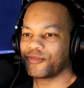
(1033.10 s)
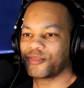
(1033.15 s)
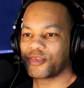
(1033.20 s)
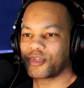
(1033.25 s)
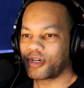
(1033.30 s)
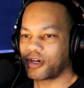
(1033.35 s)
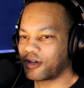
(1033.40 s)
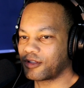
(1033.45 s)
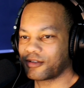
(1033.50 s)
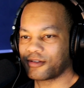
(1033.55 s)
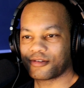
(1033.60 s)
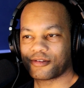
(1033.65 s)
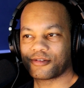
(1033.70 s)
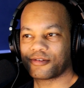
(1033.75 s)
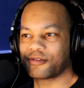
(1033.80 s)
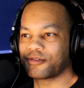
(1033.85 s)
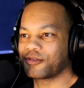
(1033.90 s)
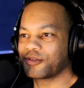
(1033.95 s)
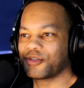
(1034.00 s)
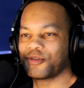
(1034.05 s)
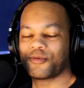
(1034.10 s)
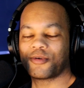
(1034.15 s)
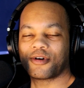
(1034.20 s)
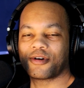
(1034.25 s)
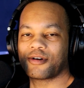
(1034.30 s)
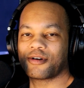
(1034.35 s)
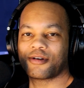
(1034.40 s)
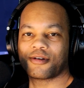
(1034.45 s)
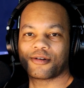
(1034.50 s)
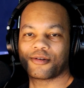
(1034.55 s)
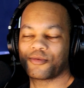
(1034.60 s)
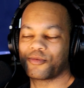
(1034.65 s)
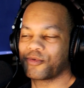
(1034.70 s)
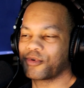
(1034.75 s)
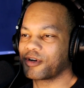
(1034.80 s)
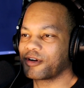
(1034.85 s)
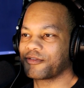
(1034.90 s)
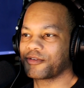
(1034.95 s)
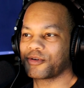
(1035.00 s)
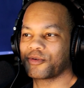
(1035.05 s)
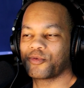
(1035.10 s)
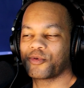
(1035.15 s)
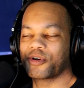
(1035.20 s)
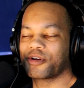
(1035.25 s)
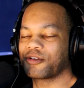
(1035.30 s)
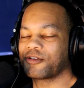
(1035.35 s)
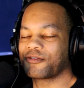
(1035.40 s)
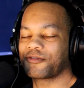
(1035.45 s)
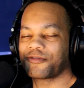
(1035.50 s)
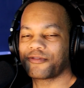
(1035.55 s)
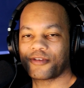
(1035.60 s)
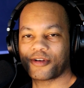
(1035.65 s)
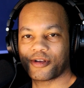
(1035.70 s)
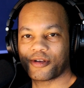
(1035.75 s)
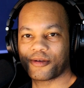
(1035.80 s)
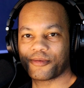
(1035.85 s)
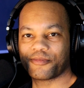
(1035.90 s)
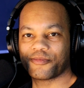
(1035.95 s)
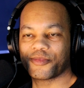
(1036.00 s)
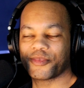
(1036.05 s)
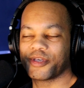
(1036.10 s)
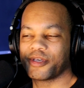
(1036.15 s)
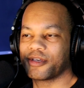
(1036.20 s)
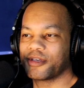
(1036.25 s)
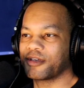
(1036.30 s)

color you are, wherever where you're from.